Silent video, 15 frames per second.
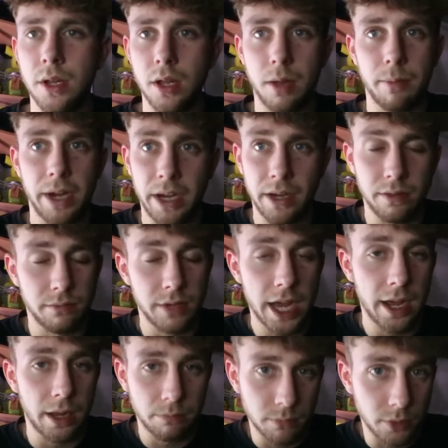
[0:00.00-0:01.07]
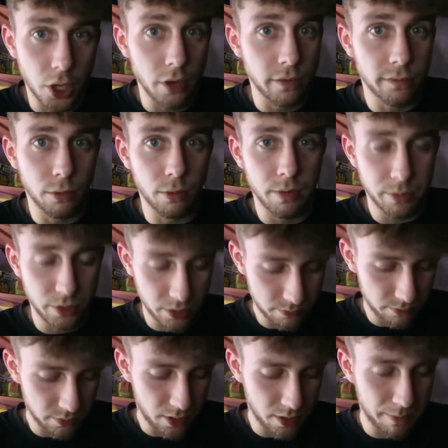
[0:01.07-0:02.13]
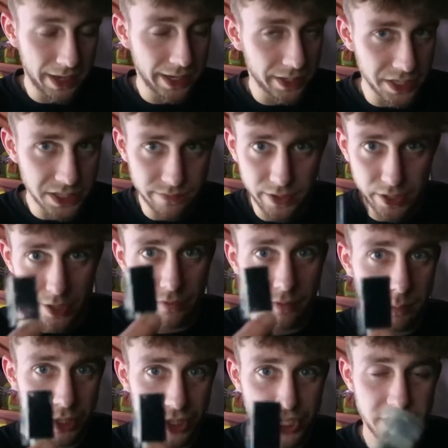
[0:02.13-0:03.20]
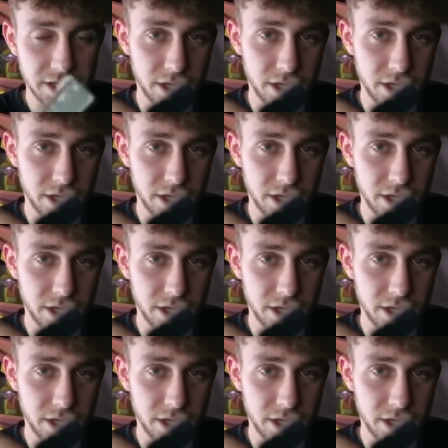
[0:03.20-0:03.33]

I mean, yeah, go for it, but I'm making this video for budget,